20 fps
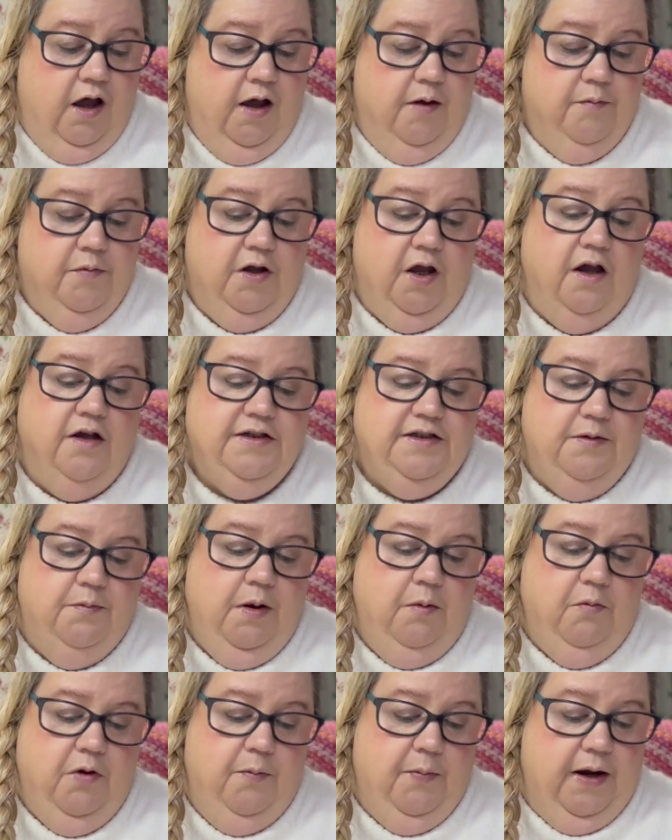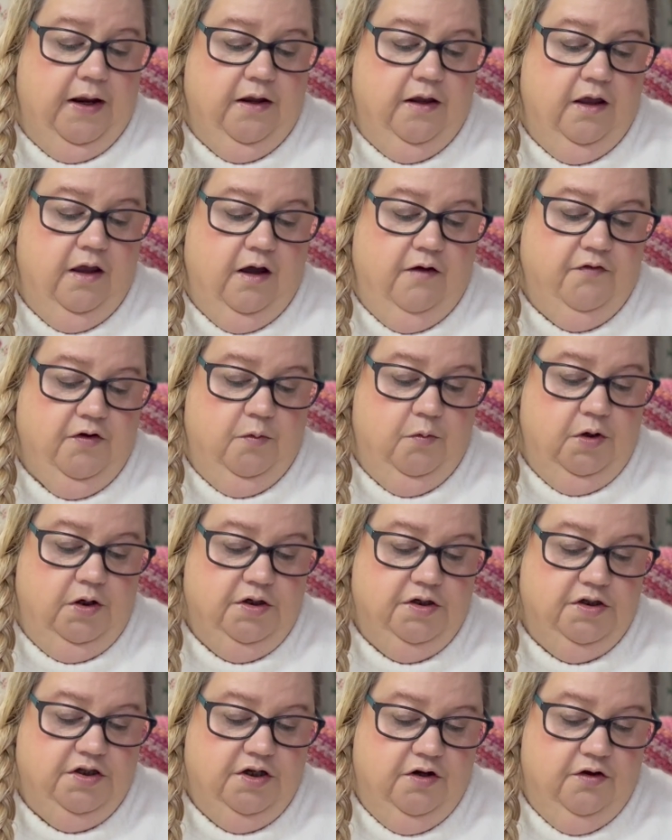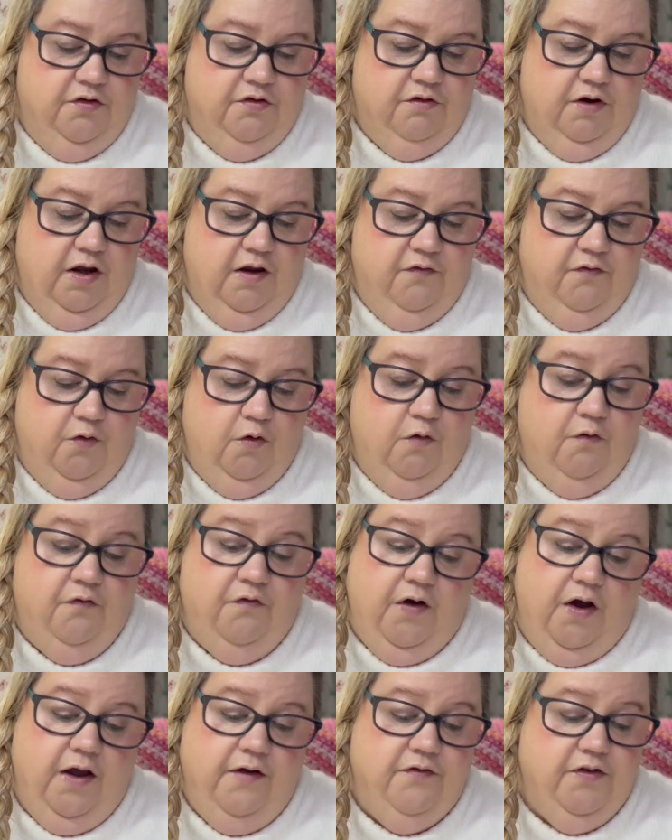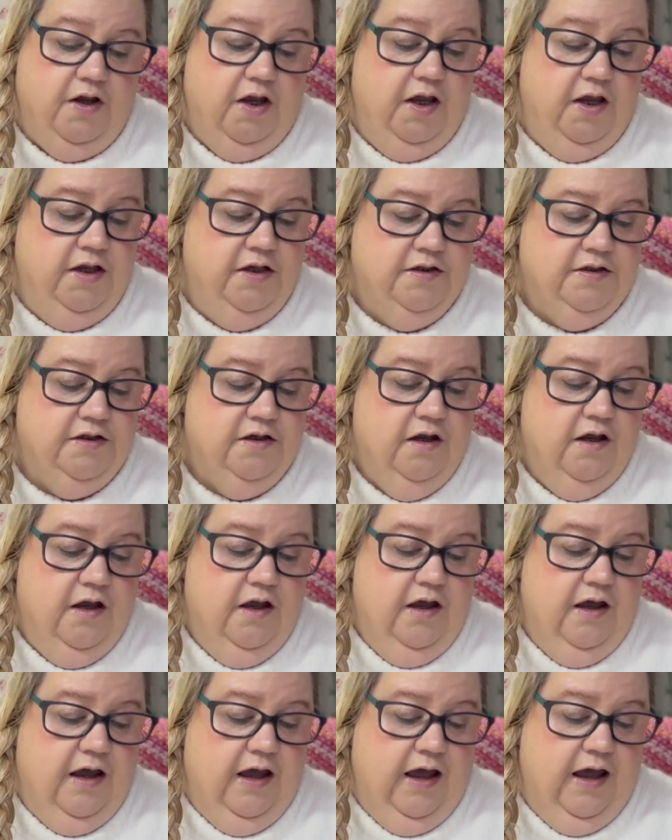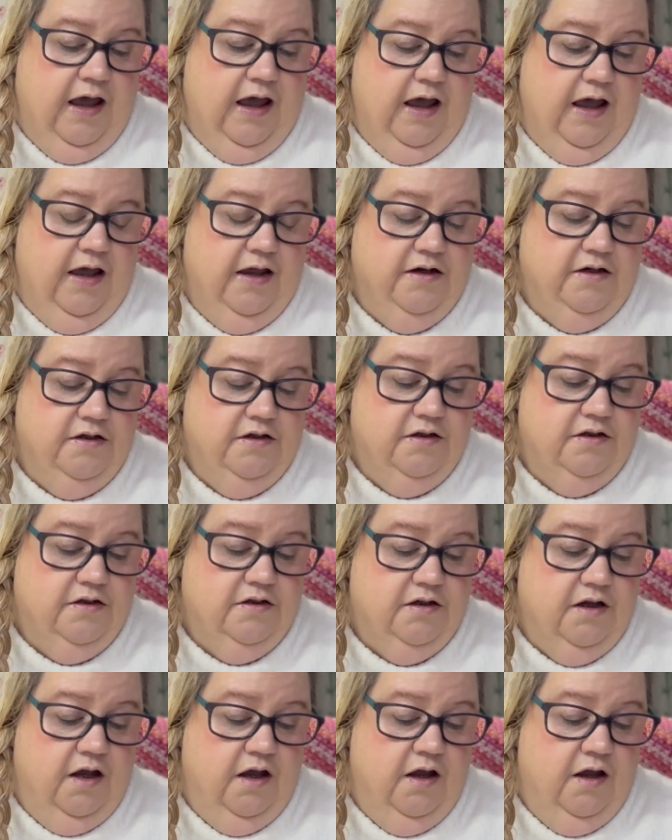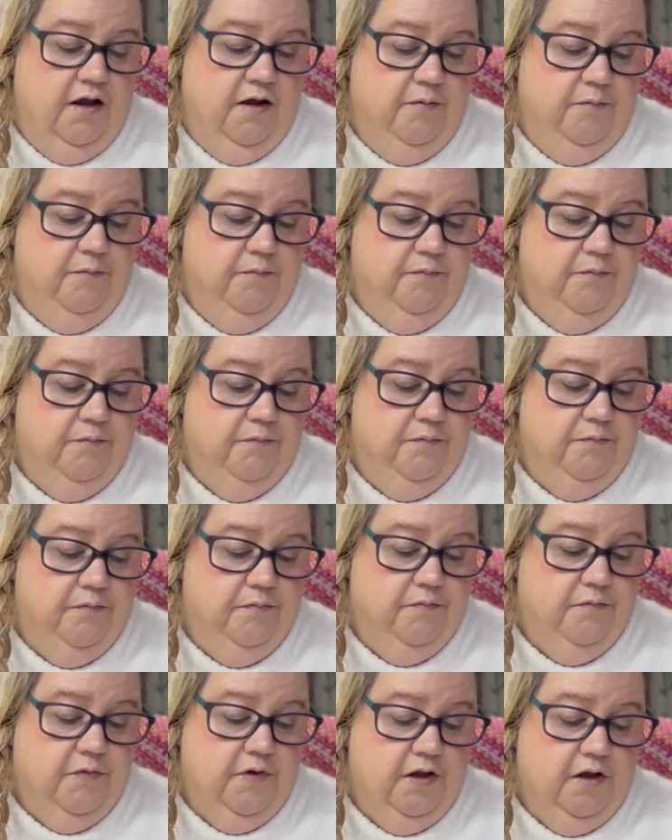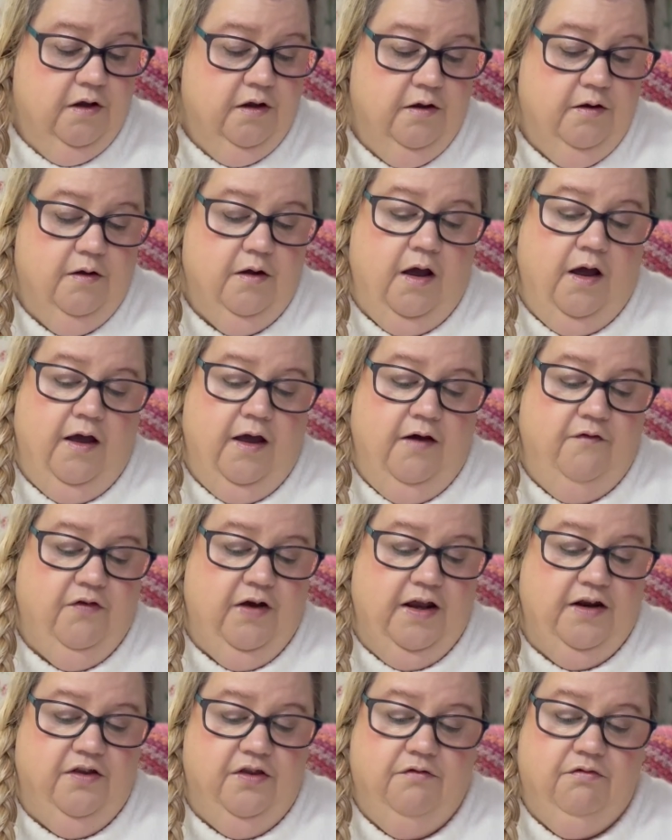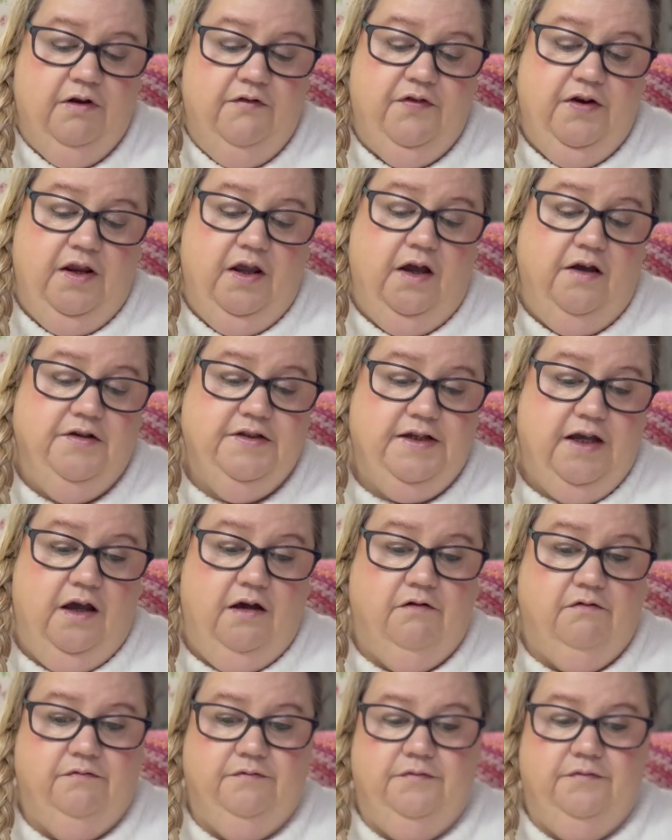cozy memory blanket, I've done 1, 2, 3, 4, 5 days, and I have had 3 videos out.